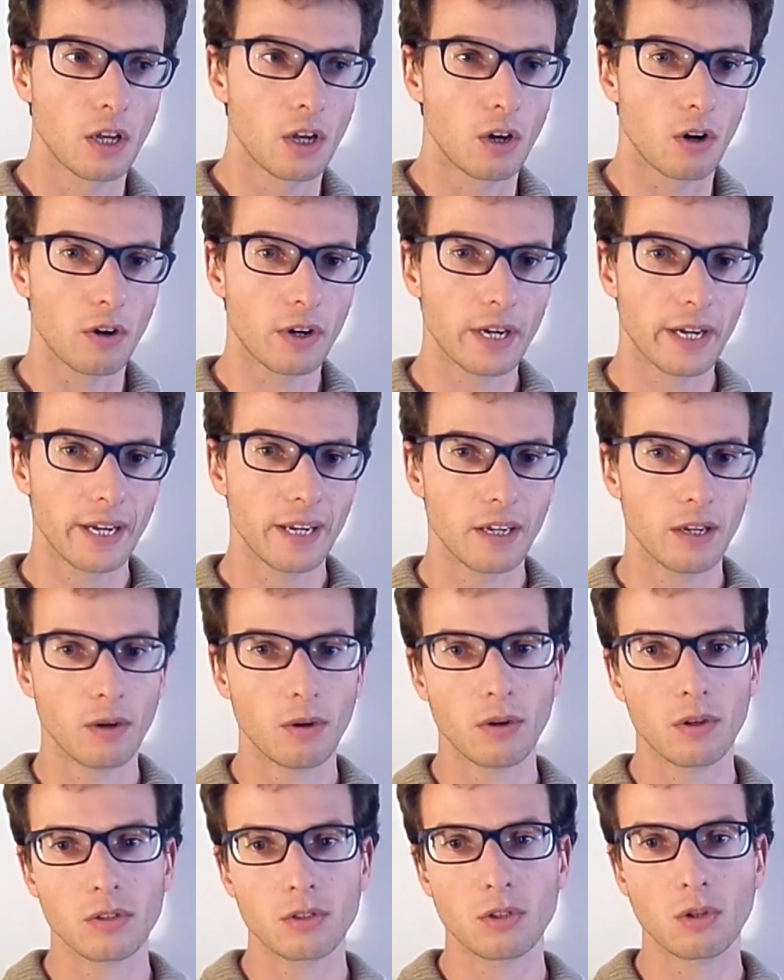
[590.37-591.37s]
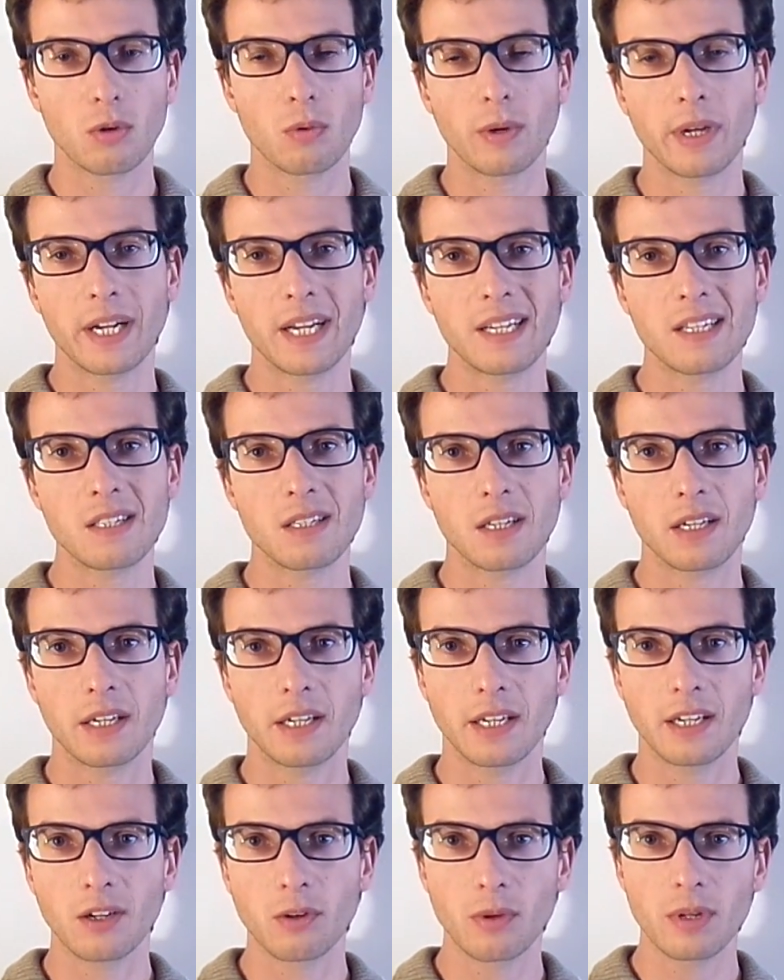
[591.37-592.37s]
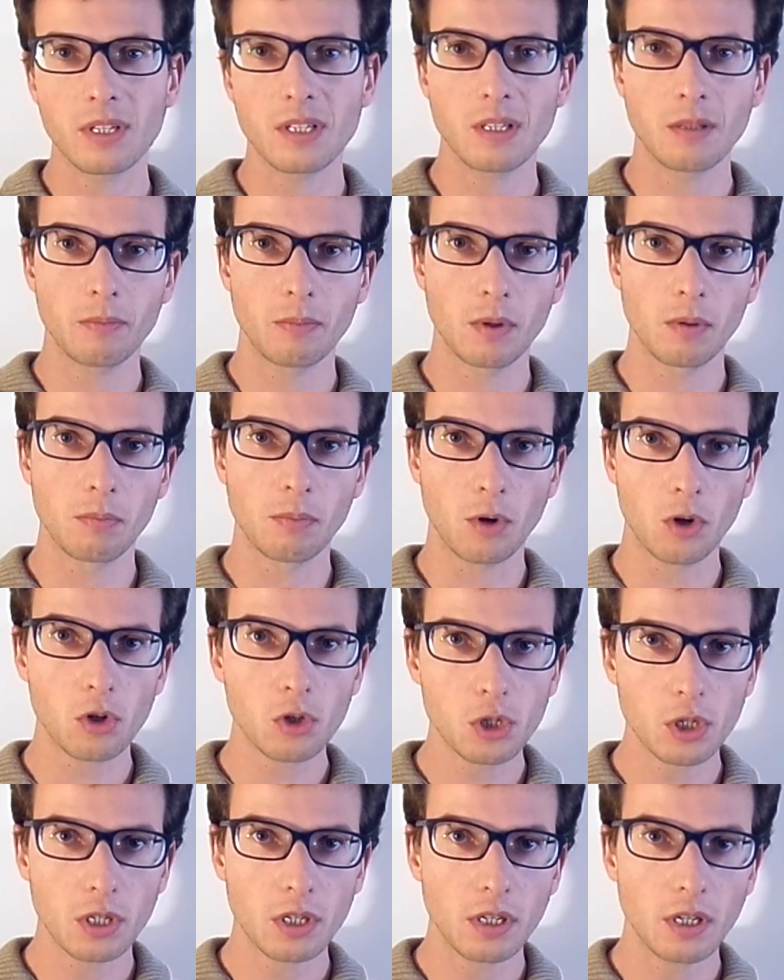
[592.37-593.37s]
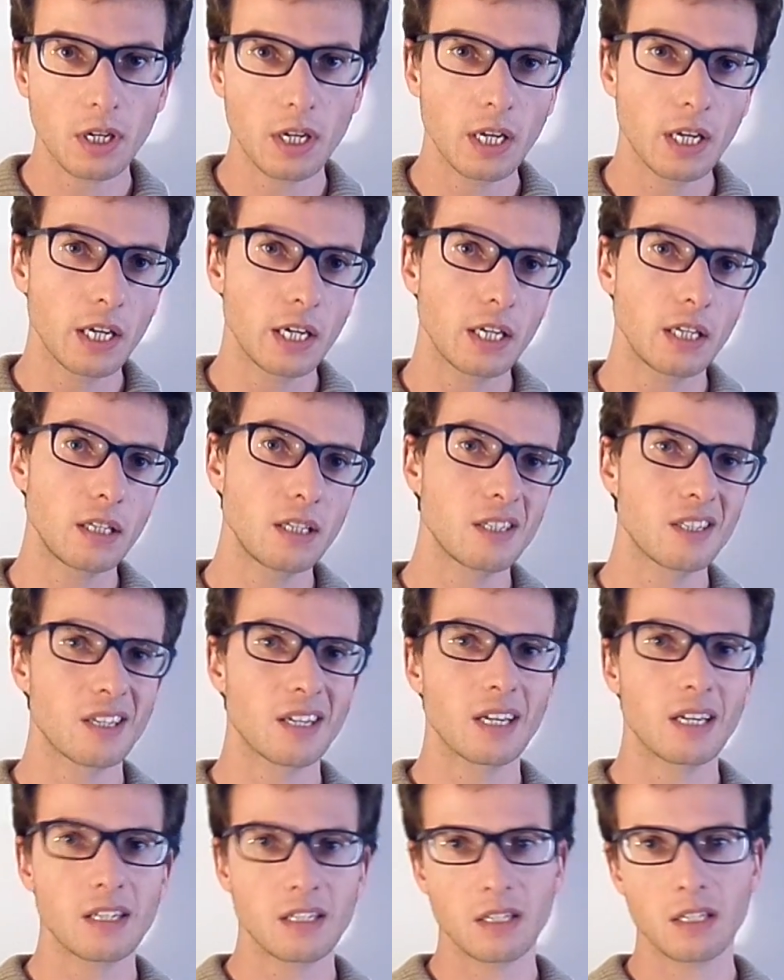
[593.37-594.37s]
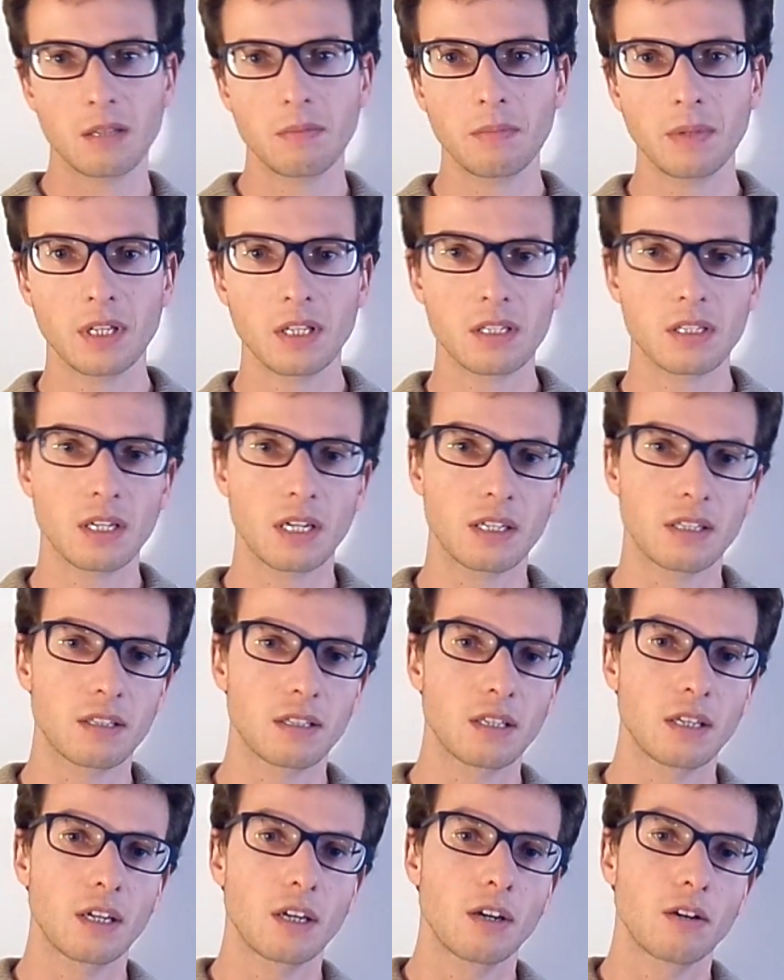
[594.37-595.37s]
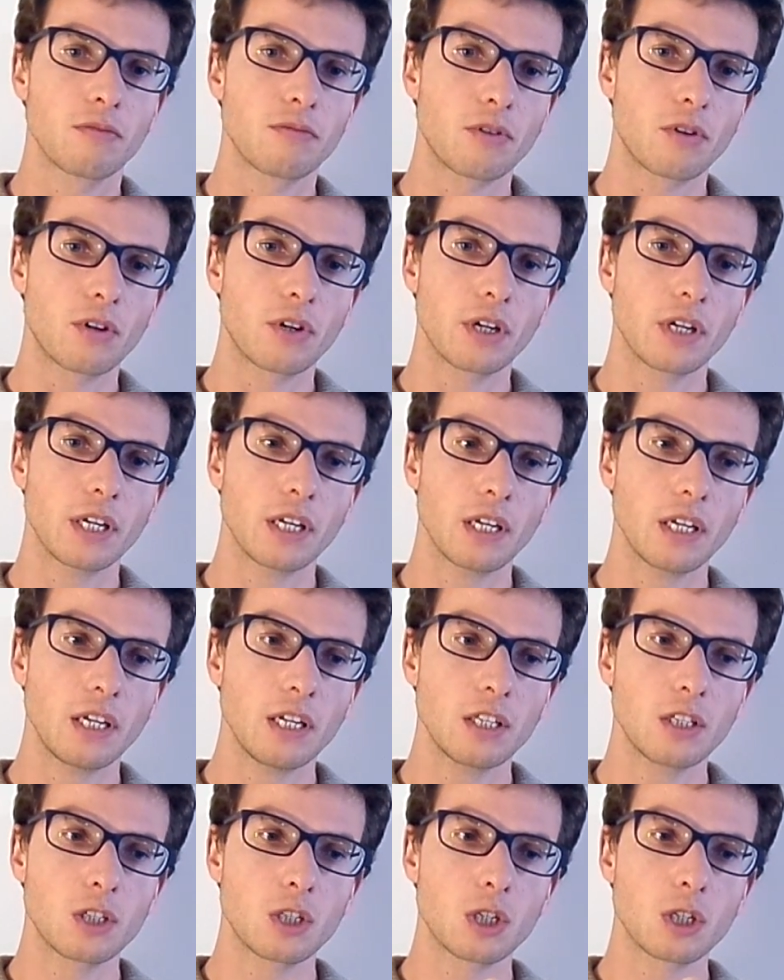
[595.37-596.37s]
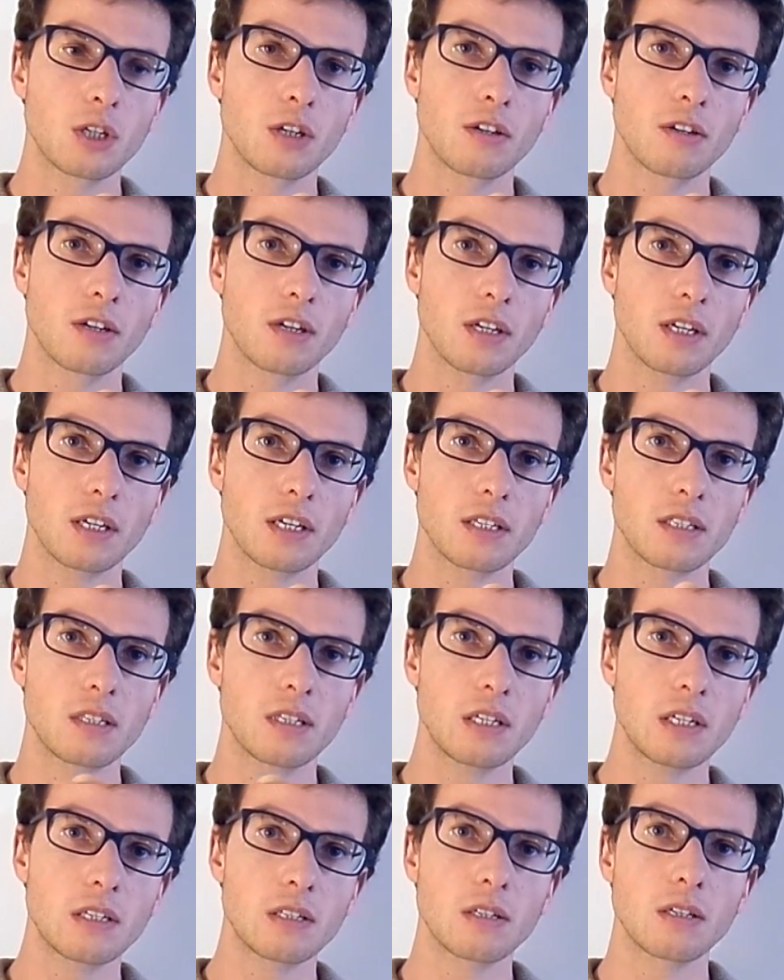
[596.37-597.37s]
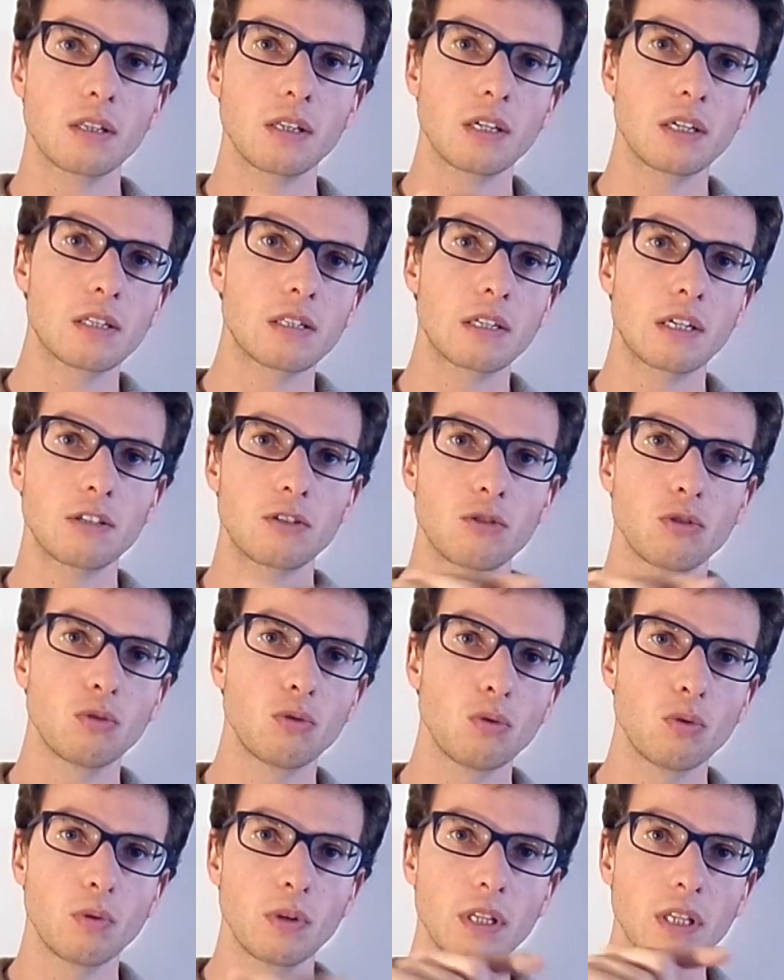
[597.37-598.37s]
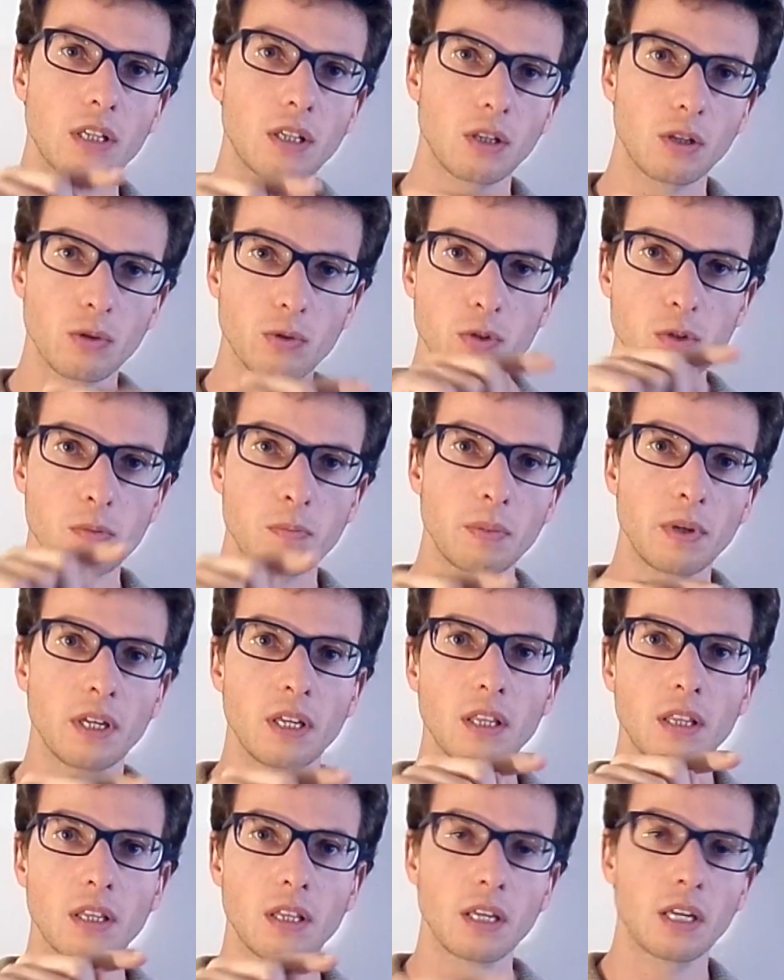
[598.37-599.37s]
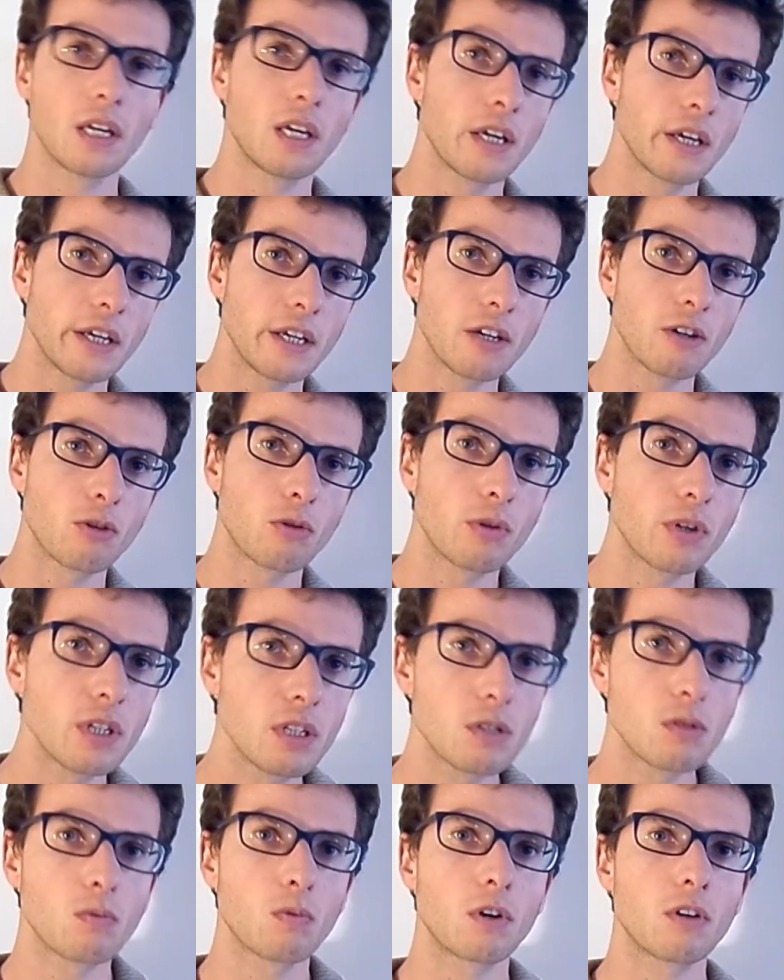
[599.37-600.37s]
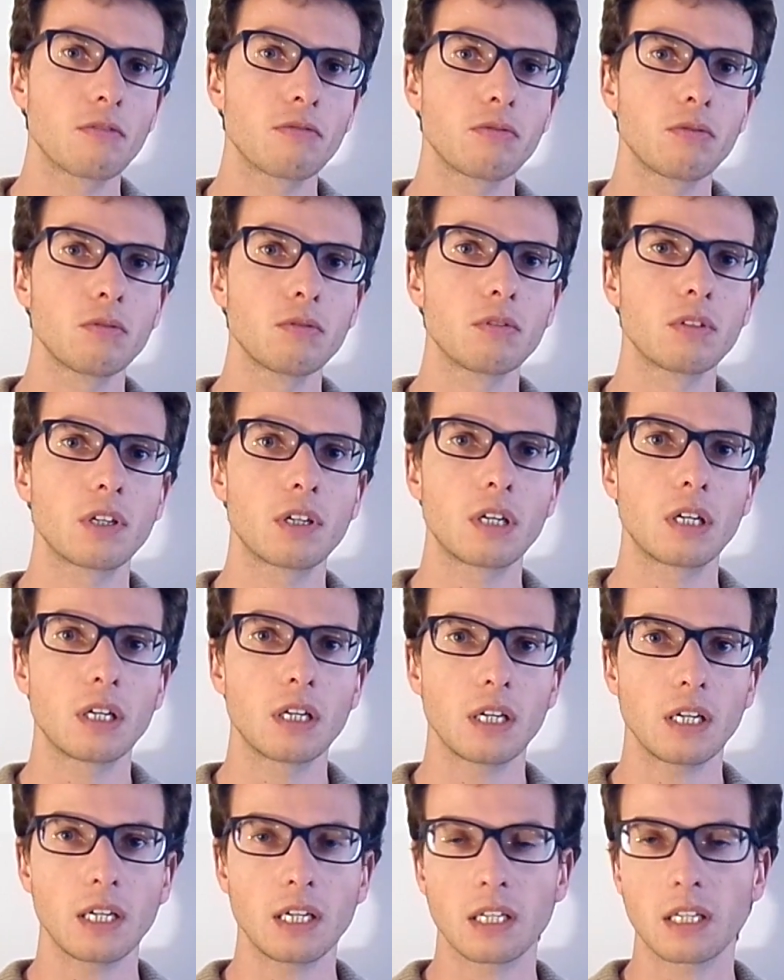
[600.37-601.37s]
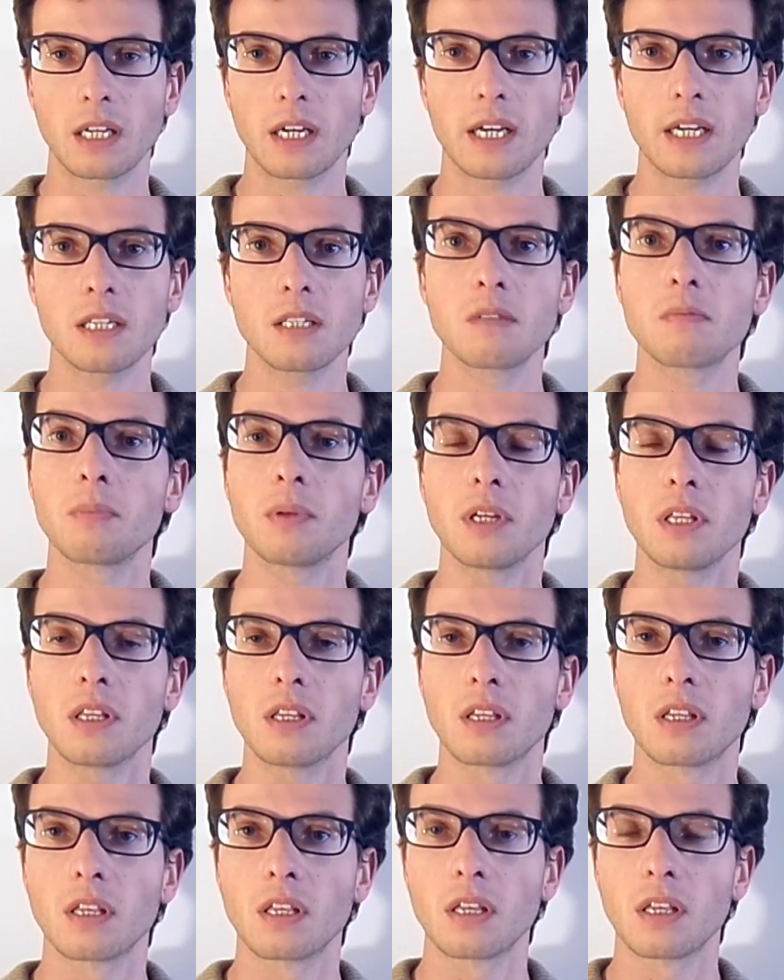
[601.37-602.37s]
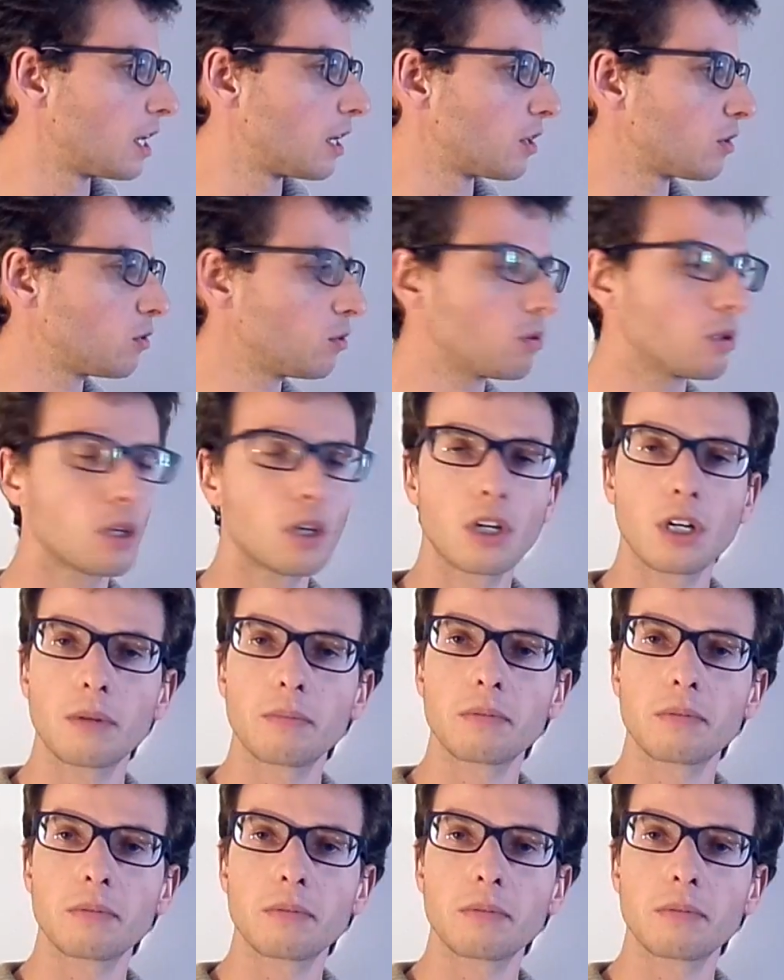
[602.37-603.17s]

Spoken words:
Okay, so when I say increase in proportion, in this case it means that for each 6 clicks that you do in the low speed, increase 1 full turn in the high speed. Do the curve